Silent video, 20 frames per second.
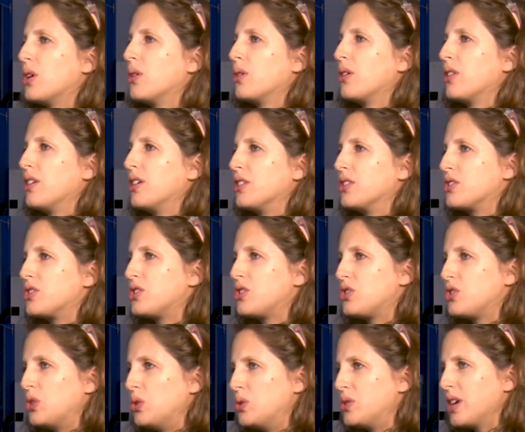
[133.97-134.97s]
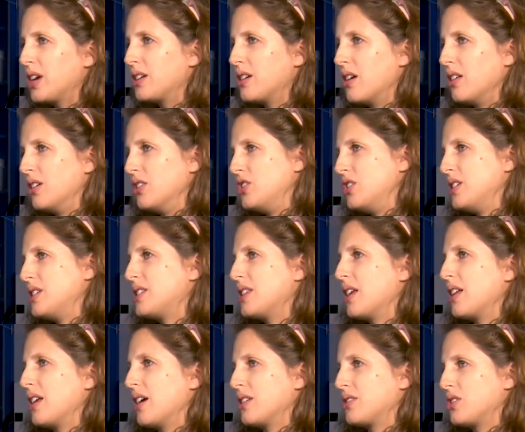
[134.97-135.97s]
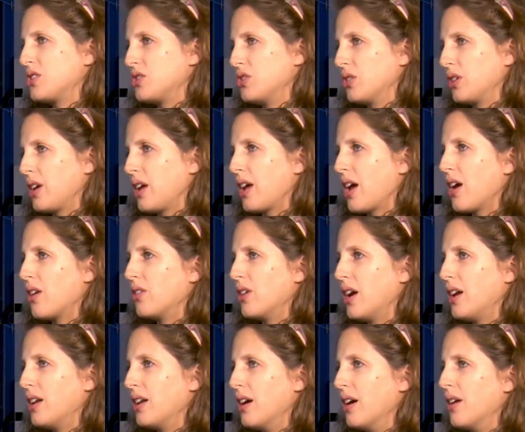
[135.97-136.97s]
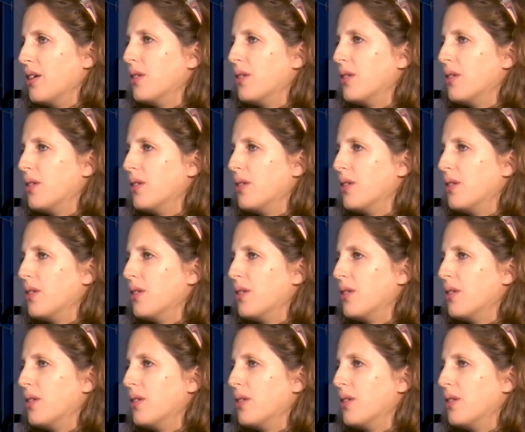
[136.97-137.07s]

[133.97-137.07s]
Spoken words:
So there's 2 technologies that NASA's looking at right